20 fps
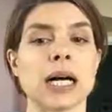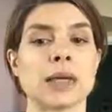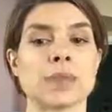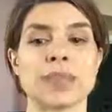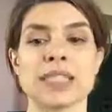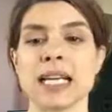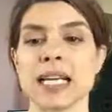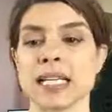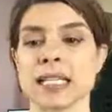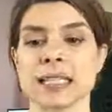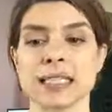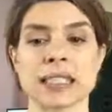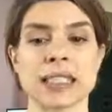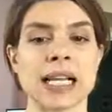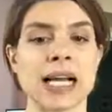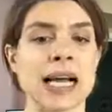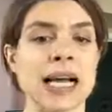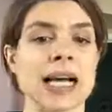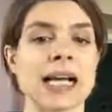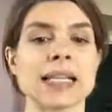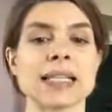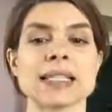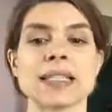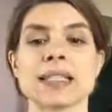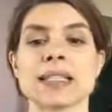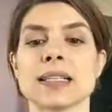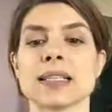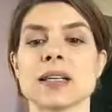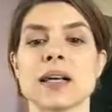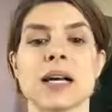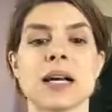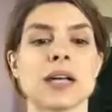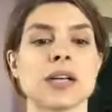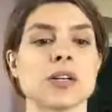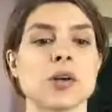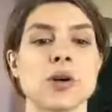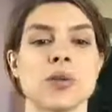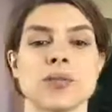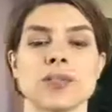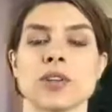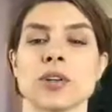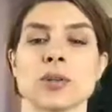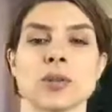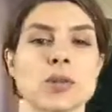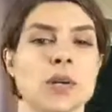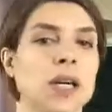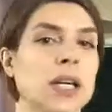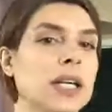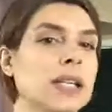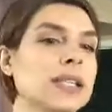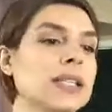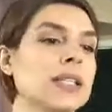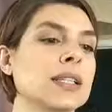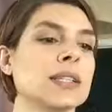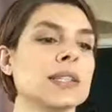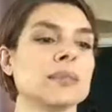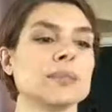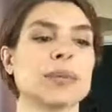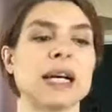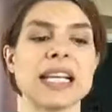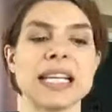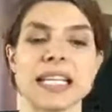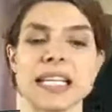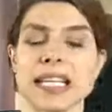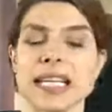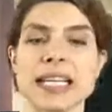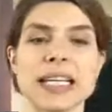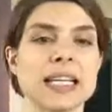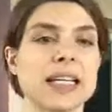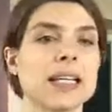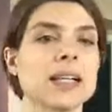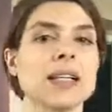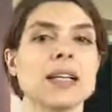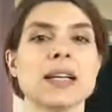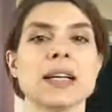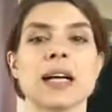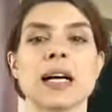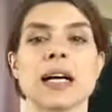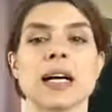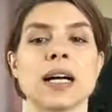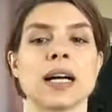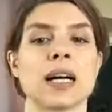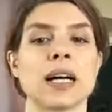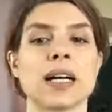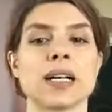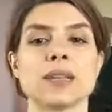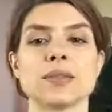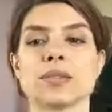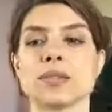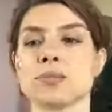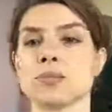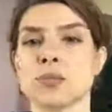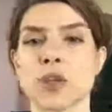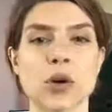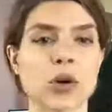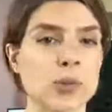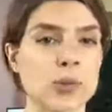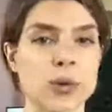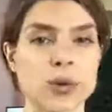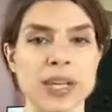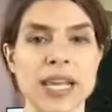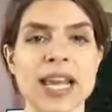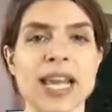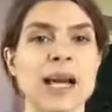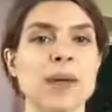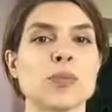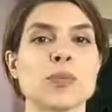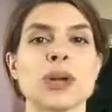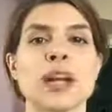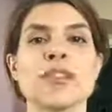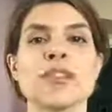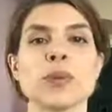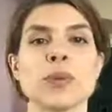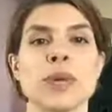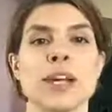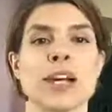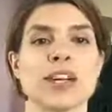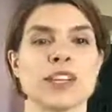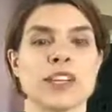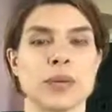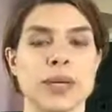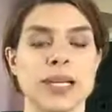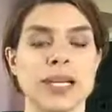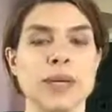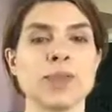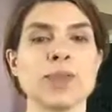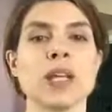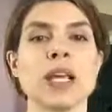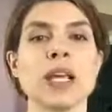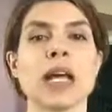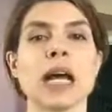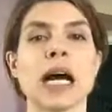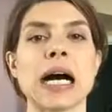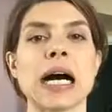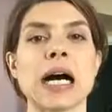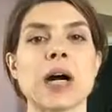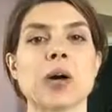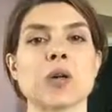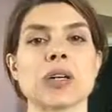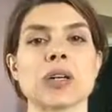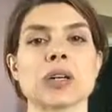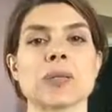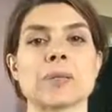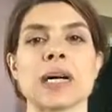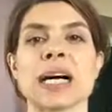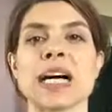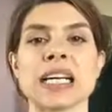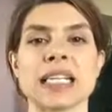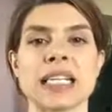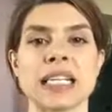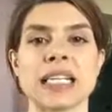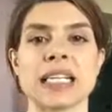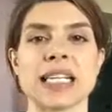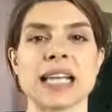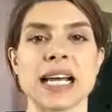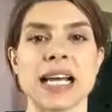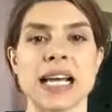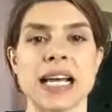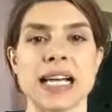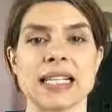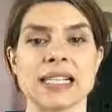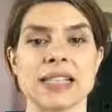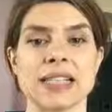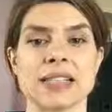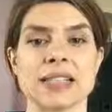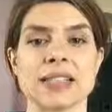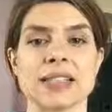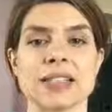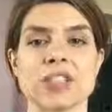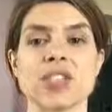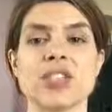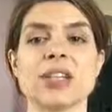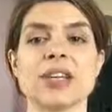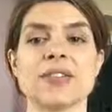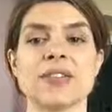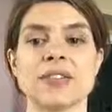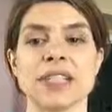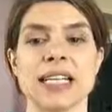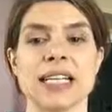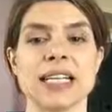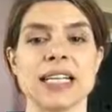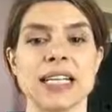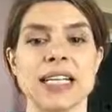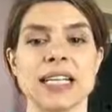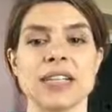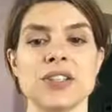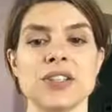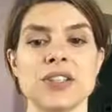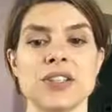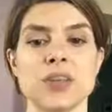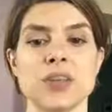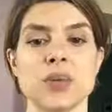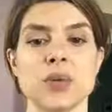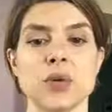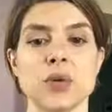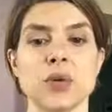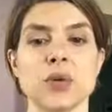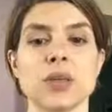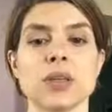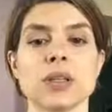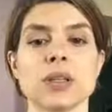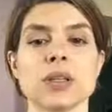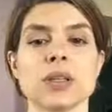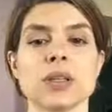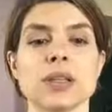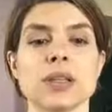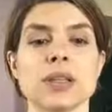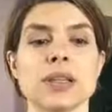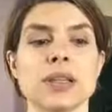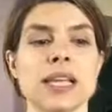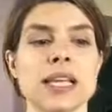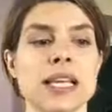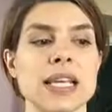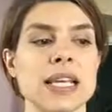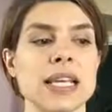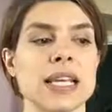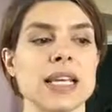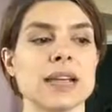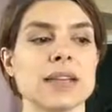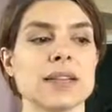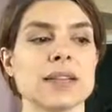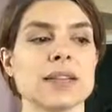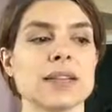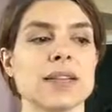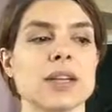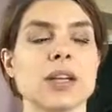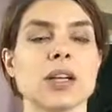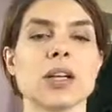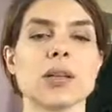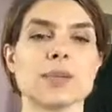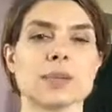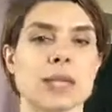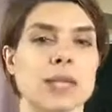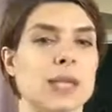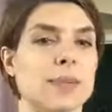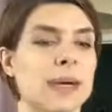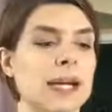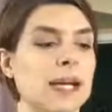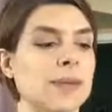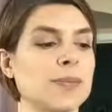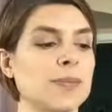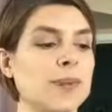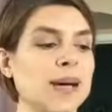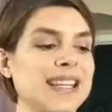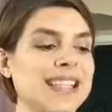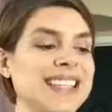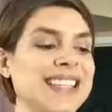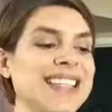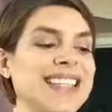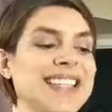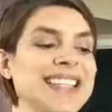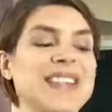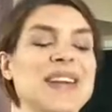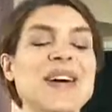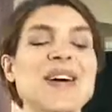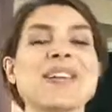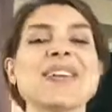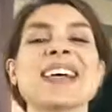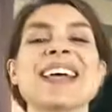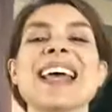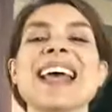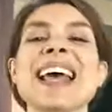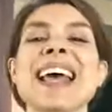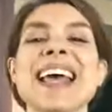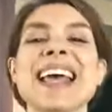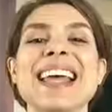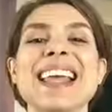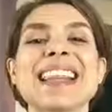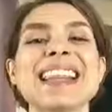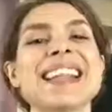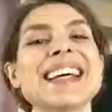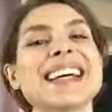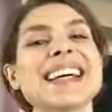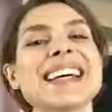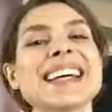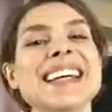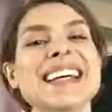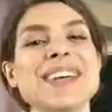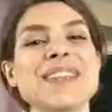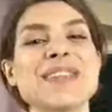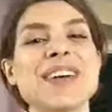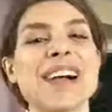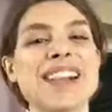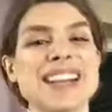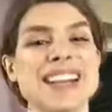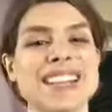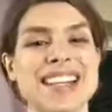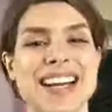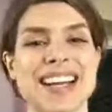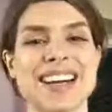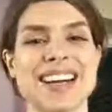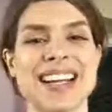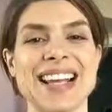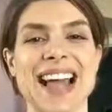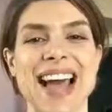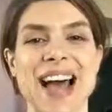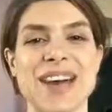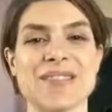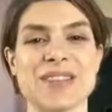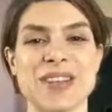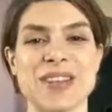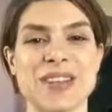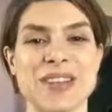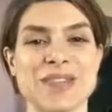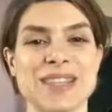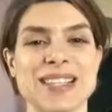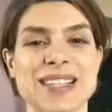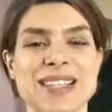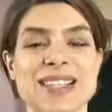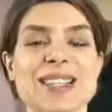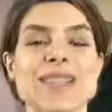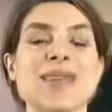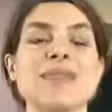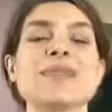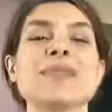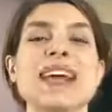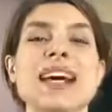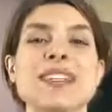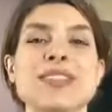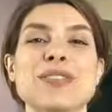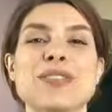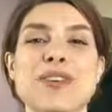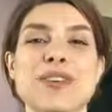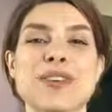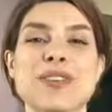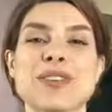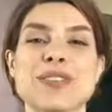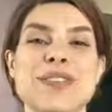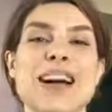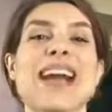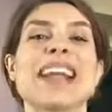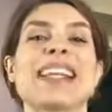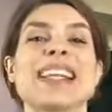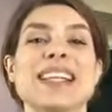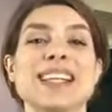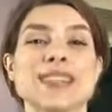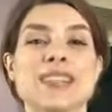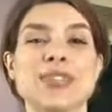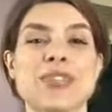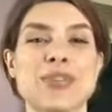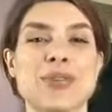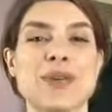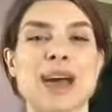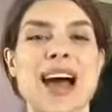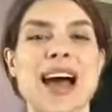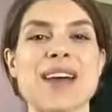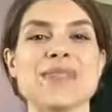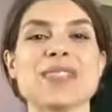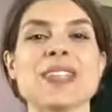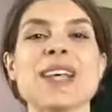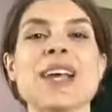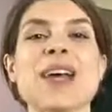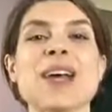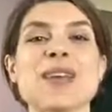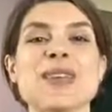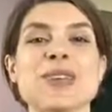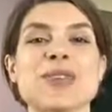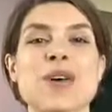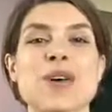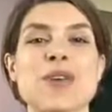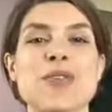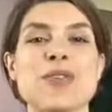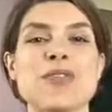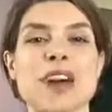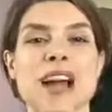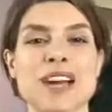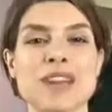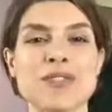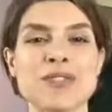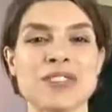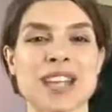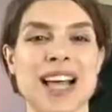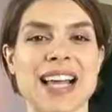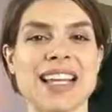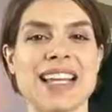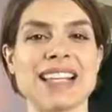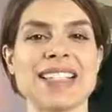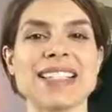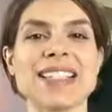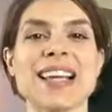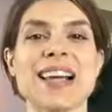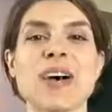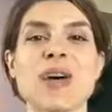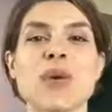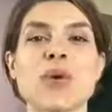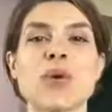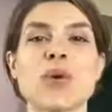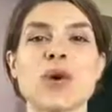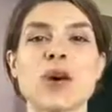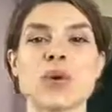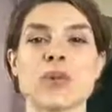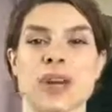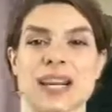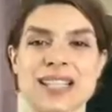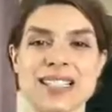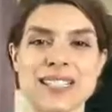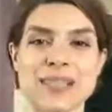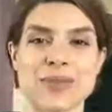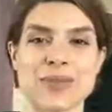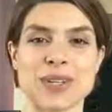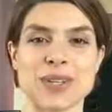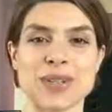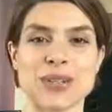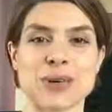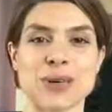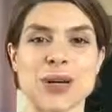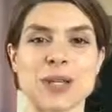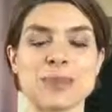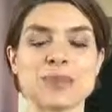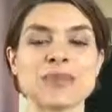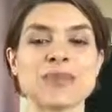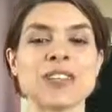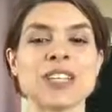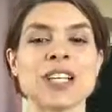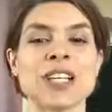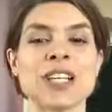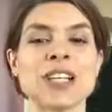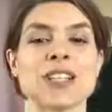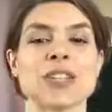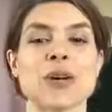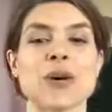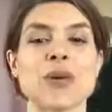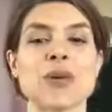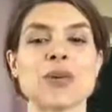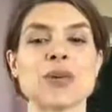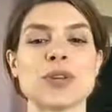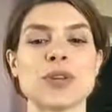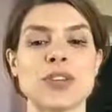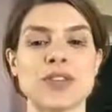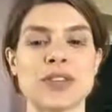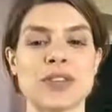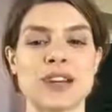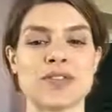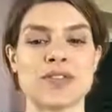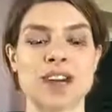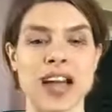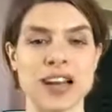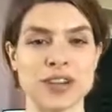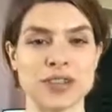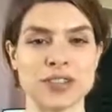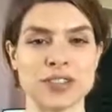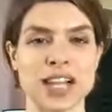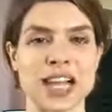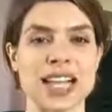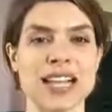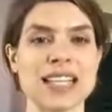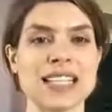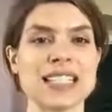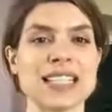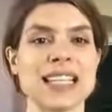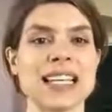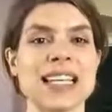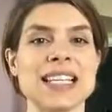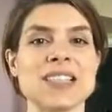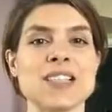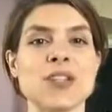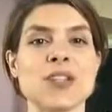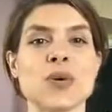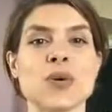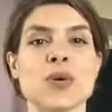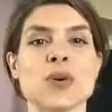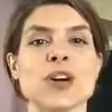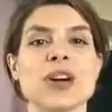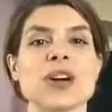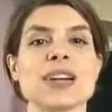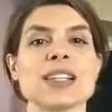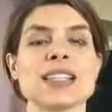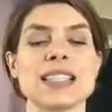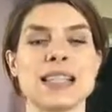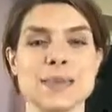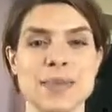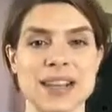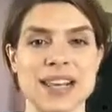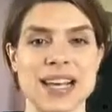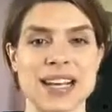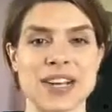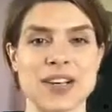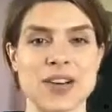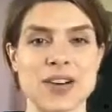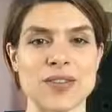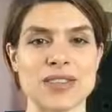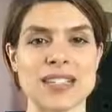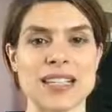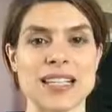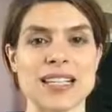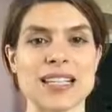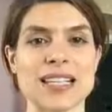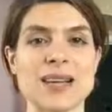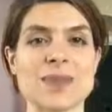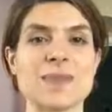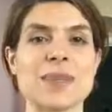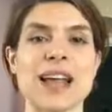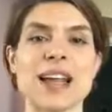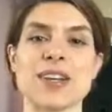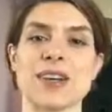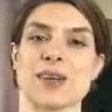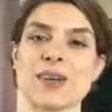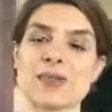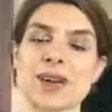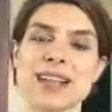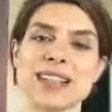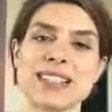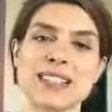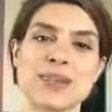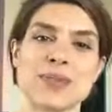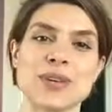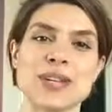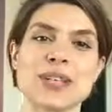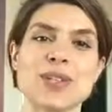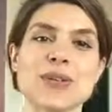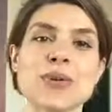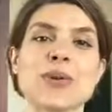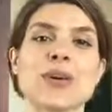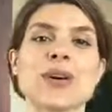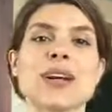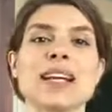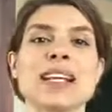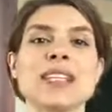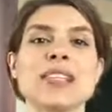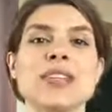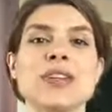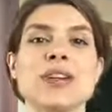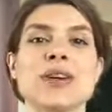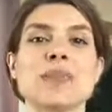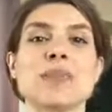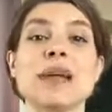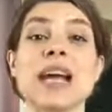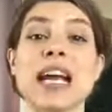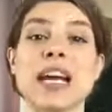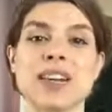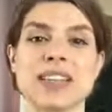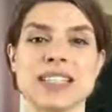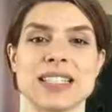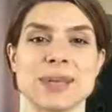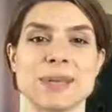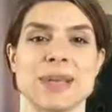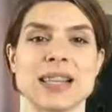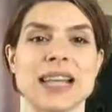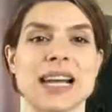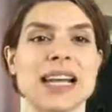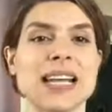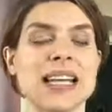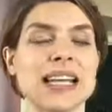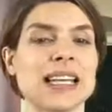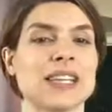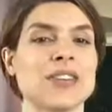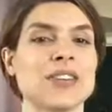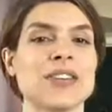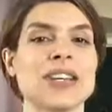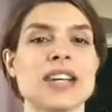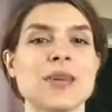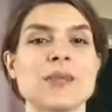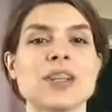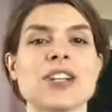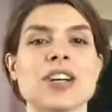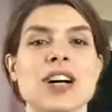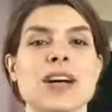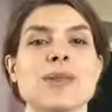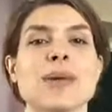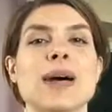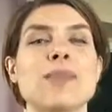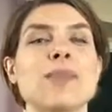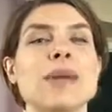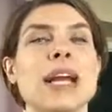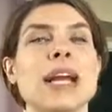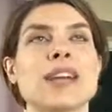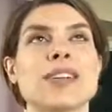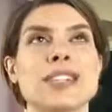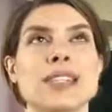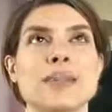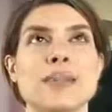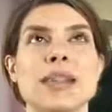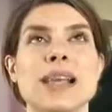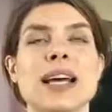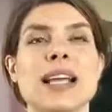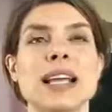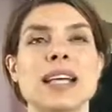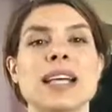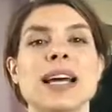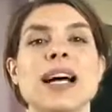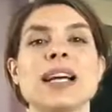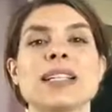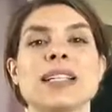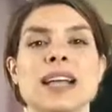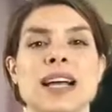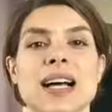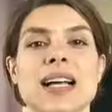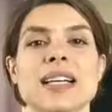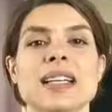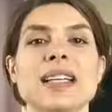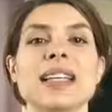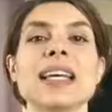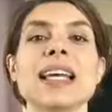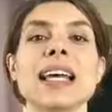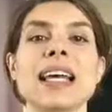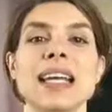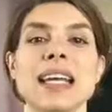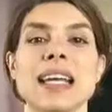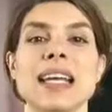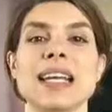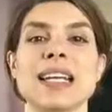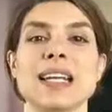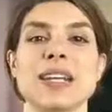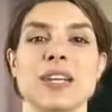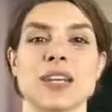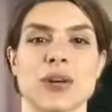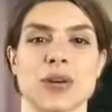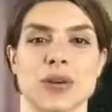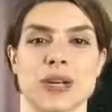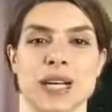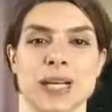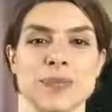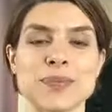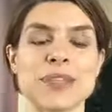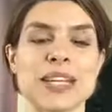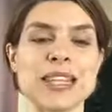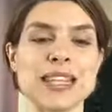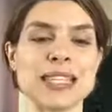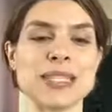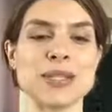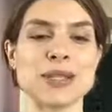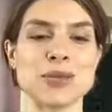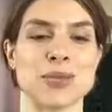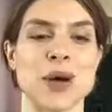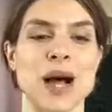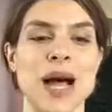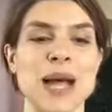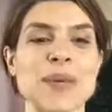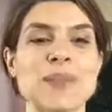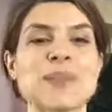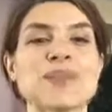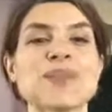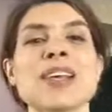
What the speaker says: taking a class, going for a run, biking, going to boot camp, whatever we are doing, our body has shifted into the, oh, I gotta back up the bus. So in the involuntary half of the nervous system, that's further divided into two halves. So fight or flight or rest and restore. So fight or flight is your sympathetic nervous system and your rest and restore is your parasympathetic. And you'll hear me talk about parasympathetic a ton in yoga. And this is why.